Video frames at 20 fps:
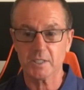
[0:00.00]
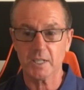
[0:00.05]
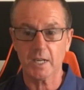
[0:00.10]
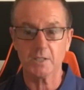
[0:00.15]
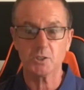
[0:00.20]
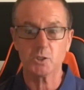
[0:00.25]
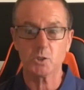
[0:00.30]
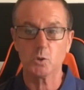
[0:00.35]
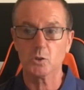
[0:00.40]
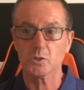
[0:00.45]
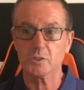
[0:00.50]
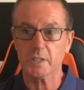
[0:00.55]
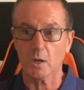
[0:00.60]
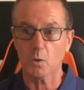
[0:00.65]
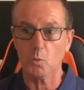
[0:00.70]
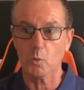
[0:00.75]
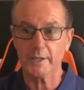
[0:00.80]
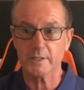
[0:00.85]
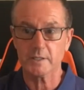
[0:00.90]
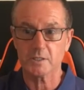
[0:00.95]
Sanchos
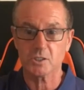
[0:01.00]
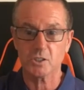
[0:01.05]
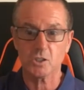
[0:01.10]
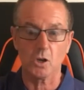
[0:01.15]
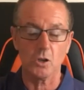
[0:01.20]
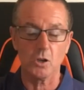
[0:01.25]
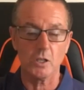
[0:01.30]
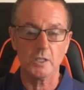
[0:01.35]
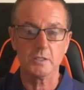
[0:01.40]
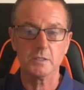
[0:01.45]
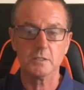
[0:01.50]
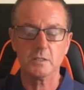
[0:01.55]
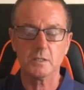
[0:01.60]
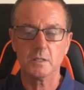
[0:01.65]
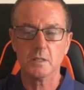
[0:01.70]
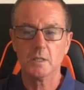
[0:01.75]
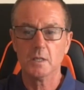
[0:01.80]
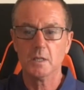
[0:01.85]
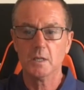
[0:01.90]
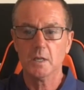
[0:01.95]
that went to Scotland,
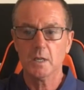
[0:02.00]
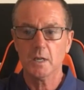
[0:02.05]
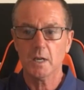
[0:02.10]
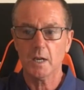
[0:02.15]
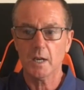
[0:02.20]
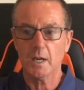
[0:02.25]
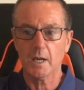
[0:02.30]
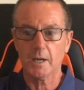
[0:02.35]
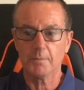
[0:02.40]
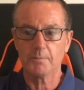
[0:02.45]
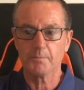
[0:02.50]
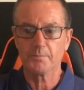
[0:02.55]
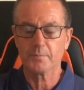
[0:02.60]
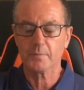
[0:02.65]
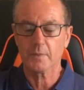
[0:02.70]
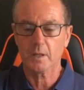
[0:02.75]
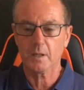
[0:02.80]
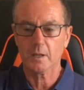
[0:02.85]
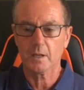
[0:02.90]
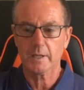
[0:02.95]

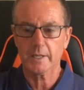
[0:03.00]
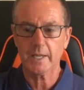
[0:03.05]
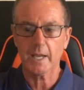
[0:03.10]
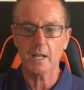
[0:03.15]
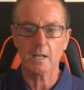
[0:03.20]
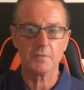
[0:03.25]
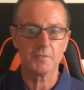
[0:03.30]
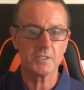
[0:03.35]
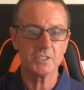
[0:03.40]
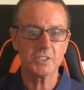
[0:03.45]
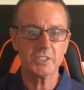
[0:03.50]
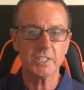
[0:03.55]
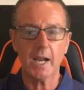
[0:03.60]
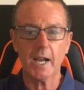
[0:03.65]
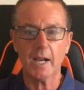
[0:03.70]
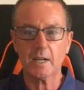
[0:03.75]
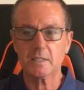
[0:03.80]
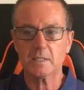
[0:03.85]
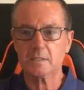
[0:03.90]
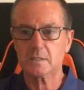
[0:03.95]
Kelvin
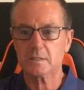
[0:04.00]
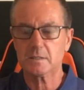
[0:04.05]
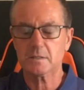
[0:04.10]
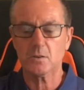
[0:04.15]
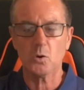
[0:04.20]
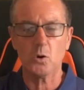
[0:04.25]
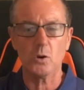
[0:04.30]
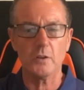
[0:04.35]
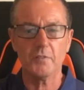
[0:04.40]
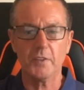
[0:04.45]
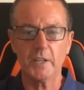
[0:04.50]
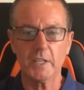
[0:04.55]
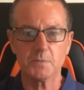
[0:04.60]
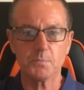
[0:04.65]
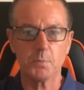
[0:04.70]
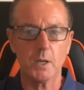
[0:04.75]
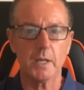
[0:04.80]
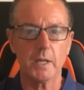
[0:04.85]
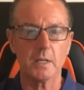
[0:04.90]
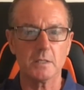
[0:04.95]
Jacks, all of
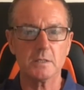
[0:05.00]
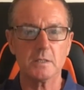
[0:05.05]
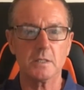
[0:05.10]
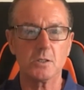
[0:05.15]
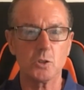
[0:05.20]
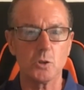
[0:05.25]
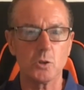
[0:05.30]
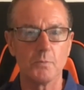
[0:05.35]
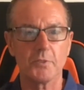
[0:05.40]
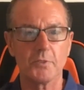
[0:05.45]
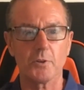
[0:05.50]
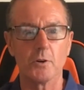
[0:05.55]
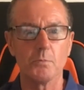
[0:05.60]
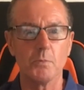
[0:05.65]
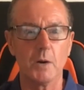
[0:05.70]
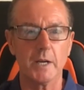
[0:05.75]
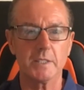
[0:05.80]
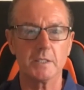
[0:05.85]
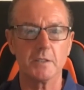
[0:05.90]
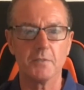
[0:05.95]
these players had come through
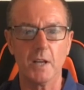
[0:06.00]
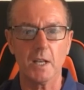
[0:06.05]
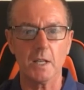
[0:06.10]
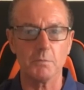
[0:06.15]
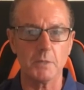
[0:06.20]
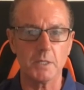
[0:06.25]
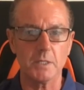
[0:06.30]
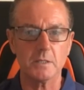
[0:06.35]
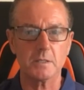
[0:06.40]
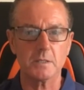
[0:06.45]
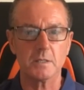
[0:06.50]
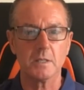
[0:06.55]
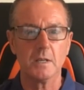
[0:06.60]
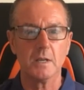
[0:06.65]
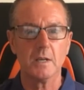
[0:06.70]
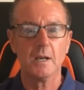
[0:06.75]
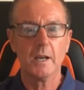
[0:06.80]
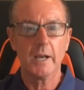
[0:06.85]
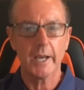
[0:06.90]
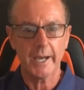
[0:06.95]
my development,
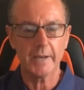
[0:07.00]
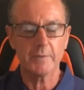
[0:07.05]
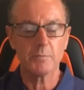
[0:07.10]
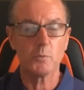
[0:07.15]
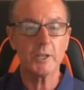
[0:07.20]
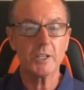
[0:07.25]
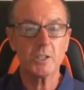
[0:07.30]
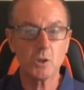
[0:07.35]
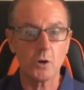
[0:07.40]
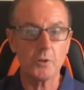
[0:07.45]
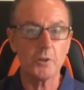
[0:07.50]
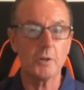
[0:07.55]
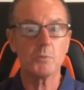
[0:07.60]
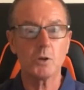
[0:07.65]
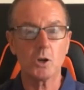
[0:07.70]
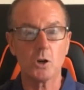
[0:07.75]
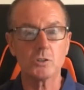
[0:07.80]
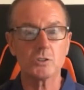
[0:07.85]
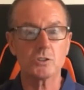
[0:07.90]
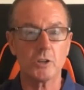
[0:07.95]
and we got them
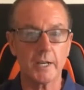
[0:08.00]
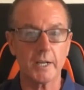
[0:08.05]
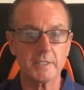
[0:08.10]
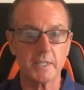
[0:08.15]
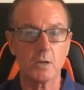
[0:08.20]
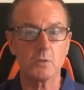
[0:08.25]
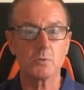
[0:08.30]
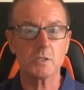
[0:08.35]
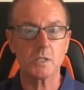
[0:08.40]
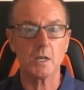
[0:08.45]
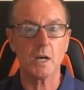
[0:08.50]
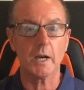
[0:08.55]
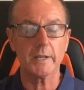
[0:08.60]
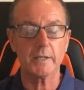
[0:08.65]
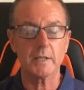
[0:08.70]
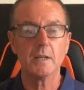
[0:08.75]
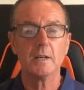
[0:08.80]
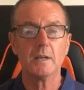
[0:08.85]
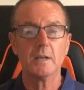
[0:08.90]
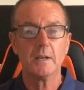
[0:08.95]
contracts
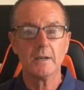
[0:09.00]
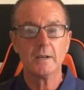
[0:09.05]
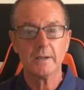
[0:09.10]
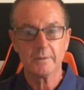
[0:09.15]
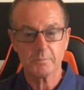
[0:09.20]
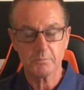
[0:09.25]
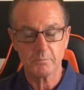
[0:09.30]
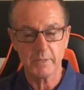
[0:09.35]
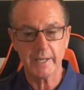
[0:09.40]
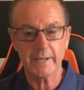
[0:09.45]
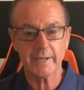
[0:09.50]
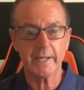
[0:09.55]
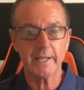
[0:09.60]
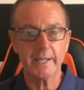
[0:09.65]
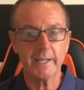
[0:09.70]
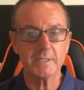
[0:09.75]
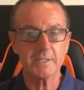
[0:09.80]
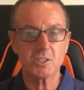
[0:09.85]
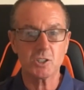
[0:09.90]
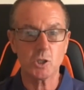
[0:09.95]
outside, mainly
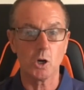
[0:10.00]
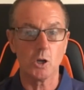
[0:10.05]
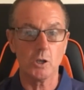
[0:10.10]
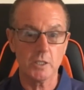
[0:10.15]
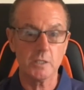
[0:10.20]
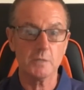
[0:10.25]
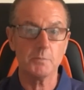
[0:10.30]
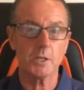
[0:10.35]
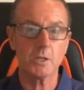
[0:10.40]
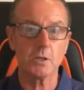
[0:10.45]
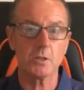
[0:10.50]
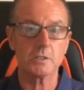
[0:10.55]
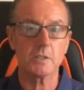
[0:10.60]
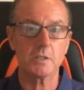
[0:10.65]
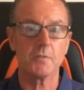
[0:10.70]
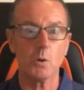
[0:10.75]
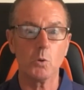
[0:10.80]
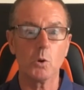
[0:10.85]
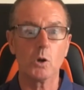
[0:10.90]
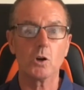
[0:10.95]
in Scotland because
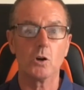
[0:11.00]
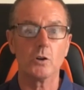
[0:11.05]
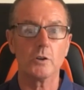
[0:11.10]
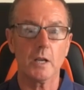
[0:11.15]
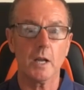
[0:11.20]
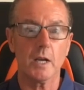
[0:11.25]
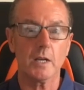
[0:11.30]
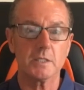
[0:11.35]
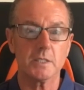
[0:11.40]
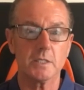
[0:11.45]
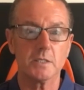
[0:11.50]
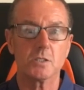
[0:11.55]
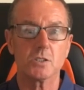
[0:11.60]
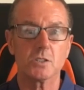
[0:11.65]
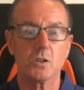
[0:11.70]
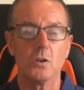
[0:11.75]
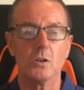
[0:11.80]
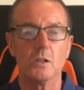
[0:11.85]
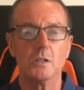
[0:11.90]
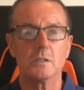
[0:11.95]
of our contacts in
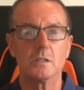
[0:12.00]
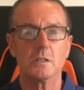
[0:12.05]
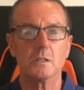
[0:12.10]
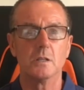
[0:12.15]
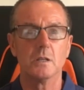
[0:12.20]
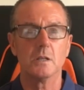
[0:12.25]
Scotland.